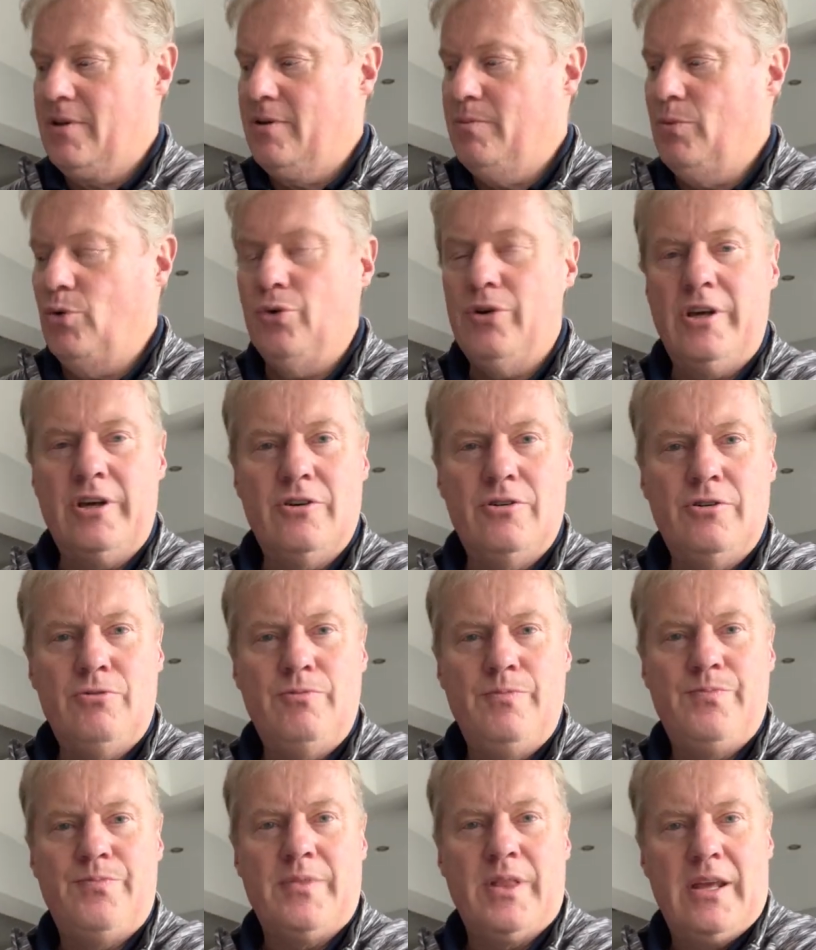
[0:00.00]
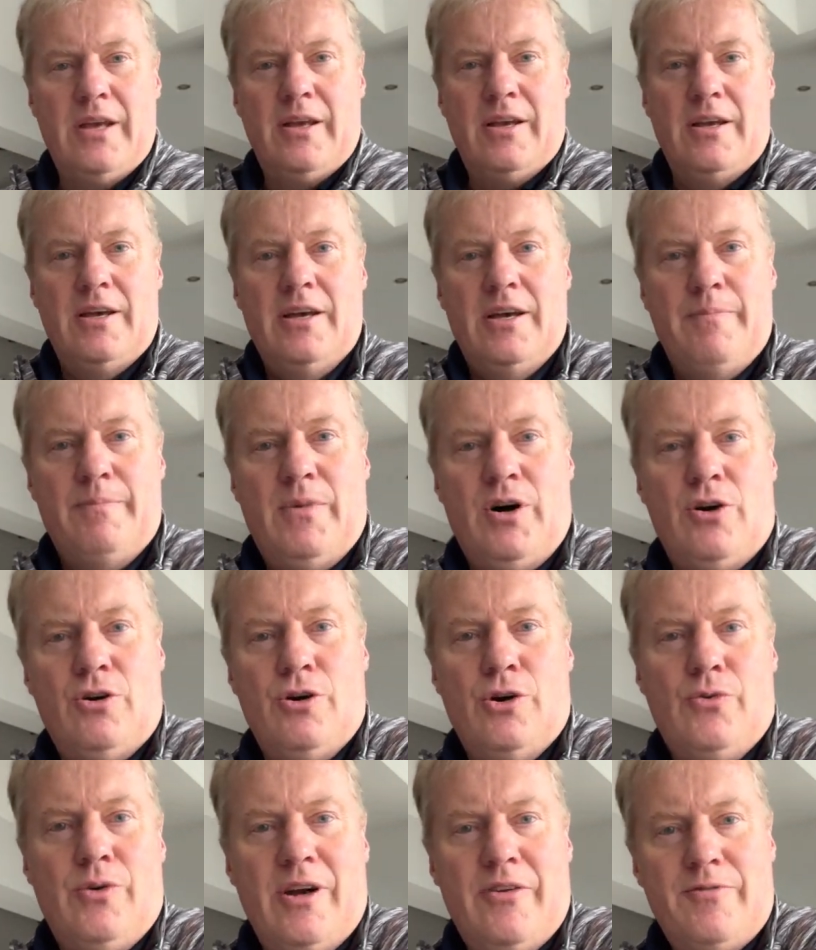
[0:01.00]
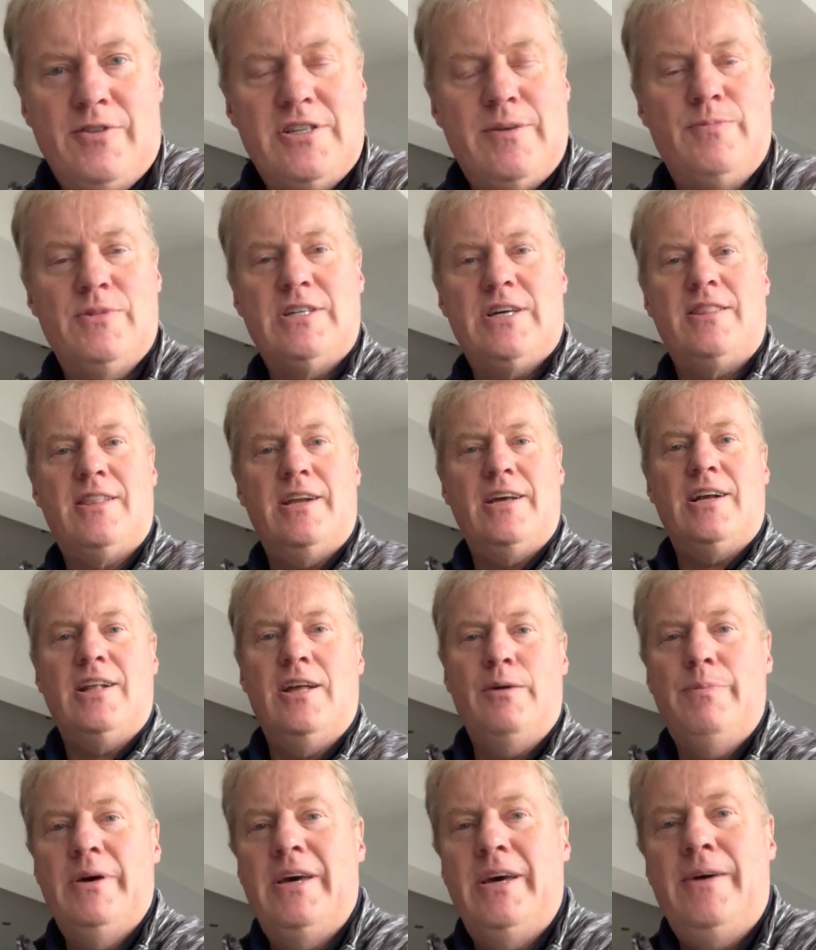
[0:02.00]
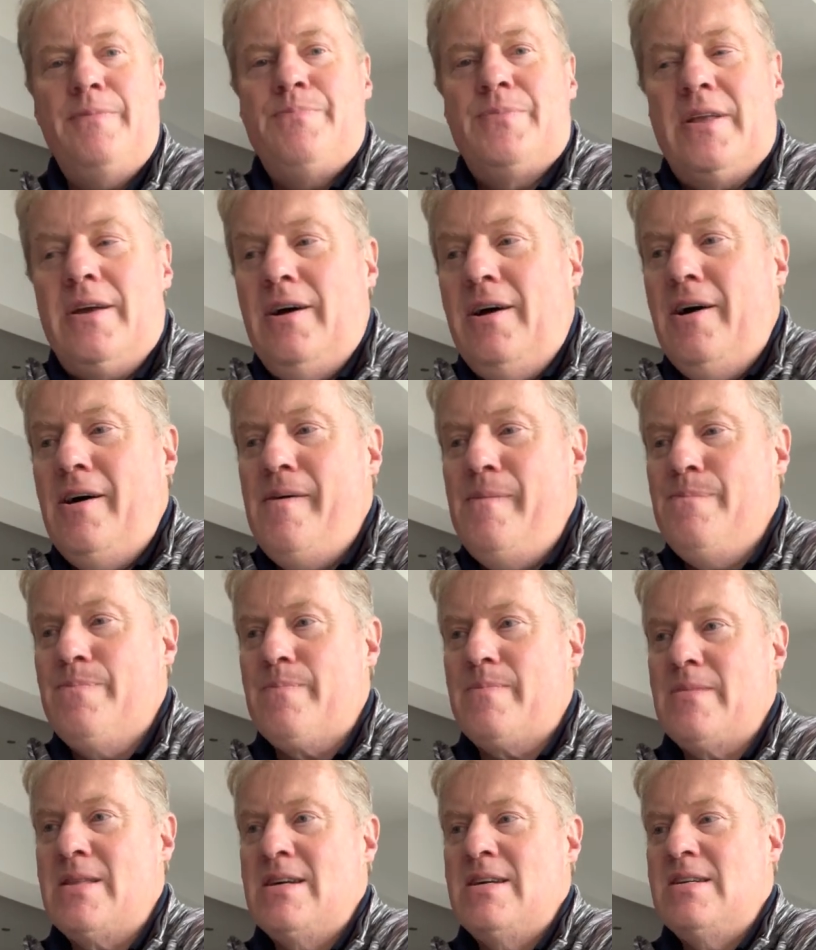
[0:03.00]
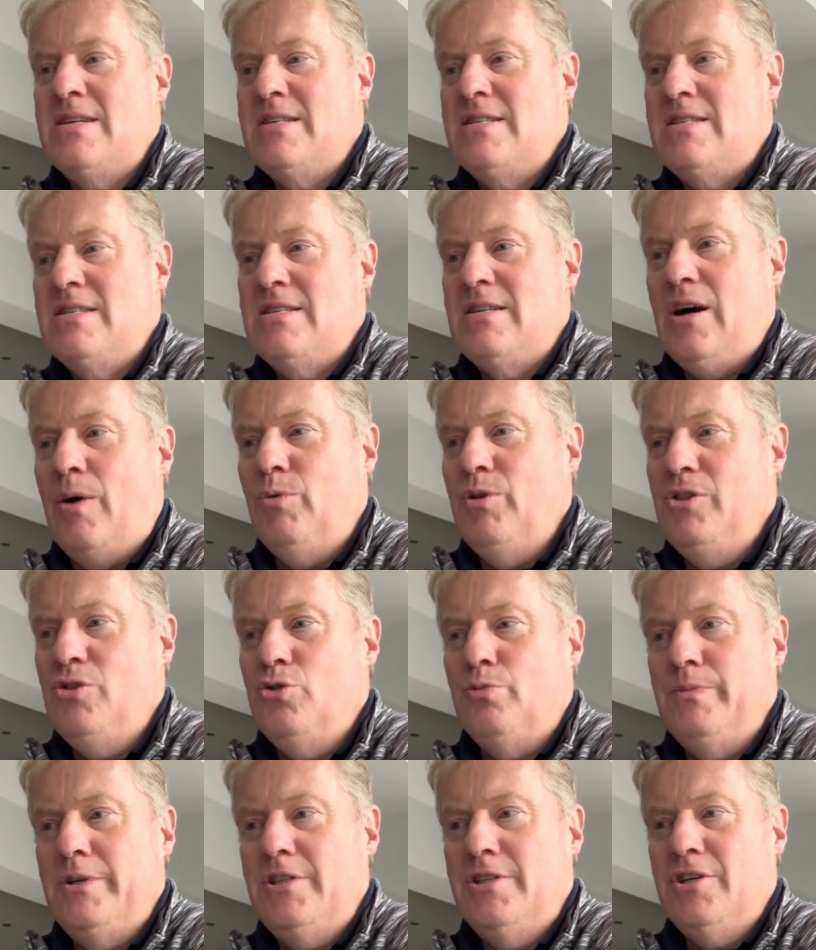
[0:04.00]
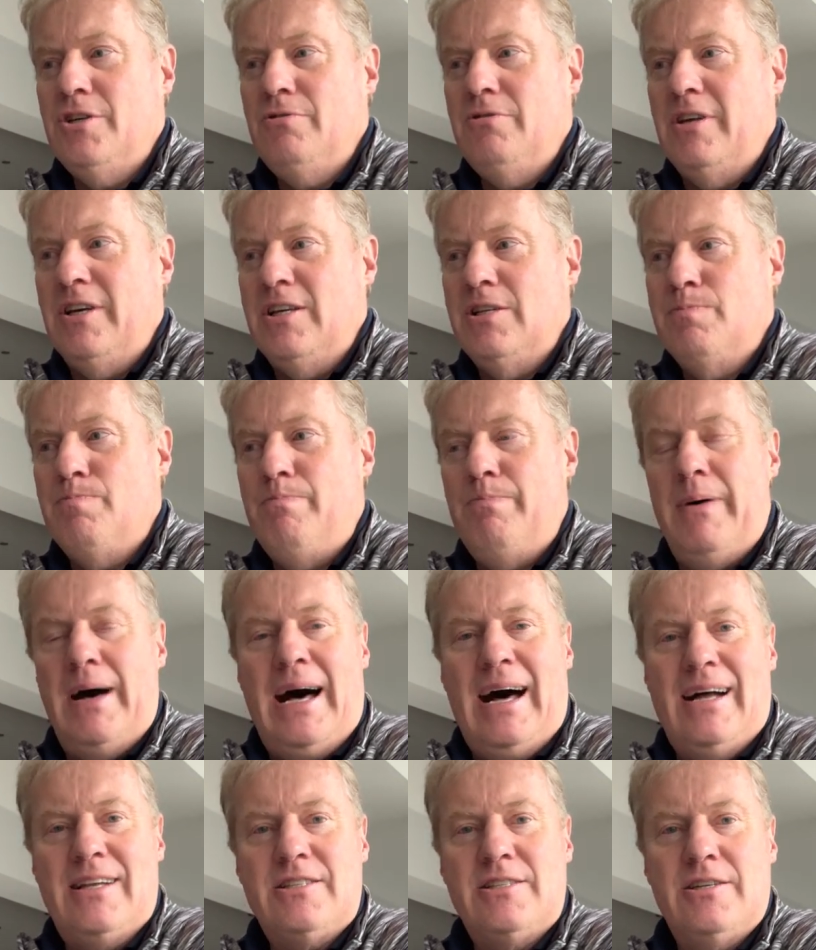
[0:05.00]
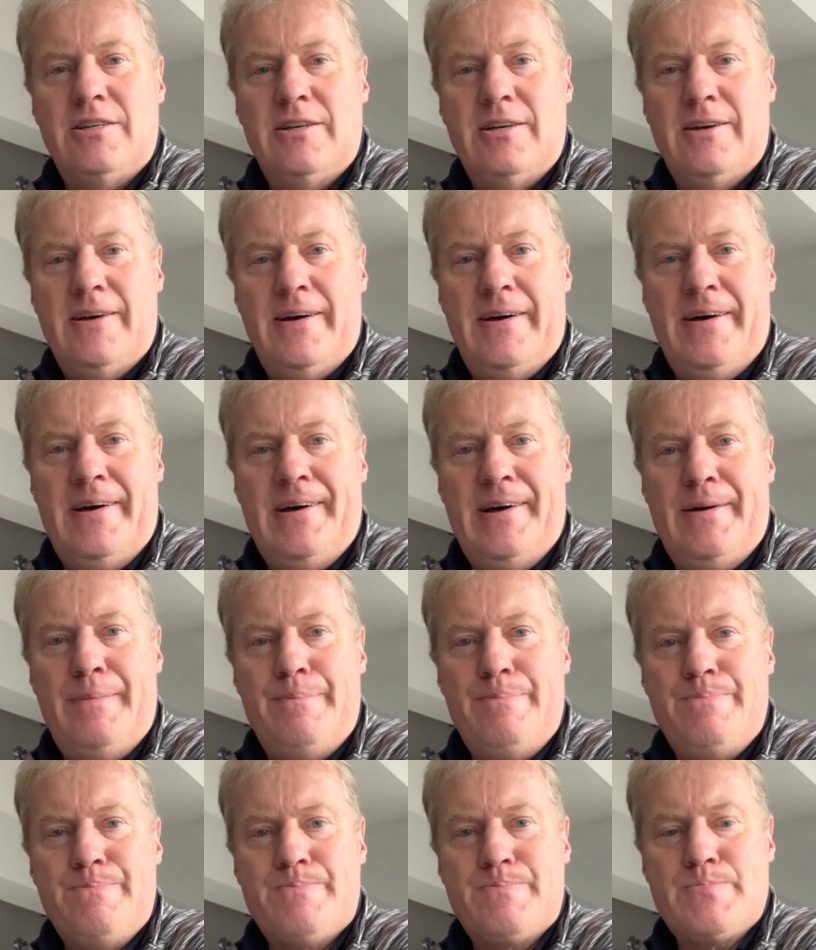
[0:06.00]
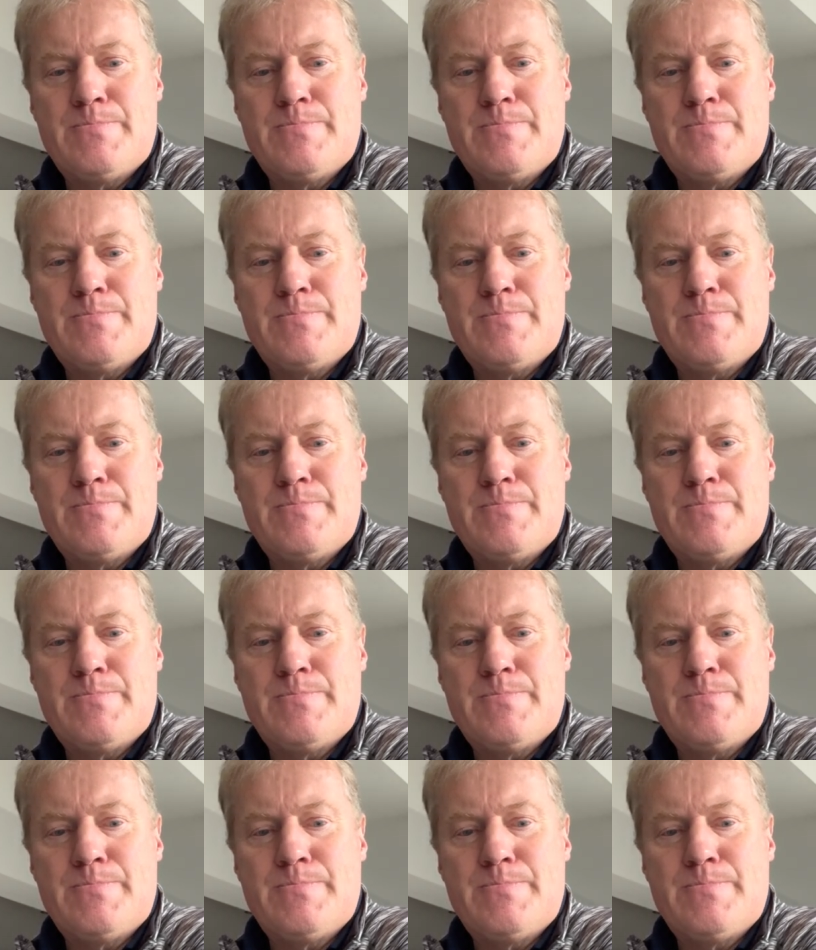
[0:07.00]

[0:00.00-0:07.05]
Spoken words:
Morning all. Mark Hookway, Tunbridge Athletic Club here. I wouldn't normally do this, but it's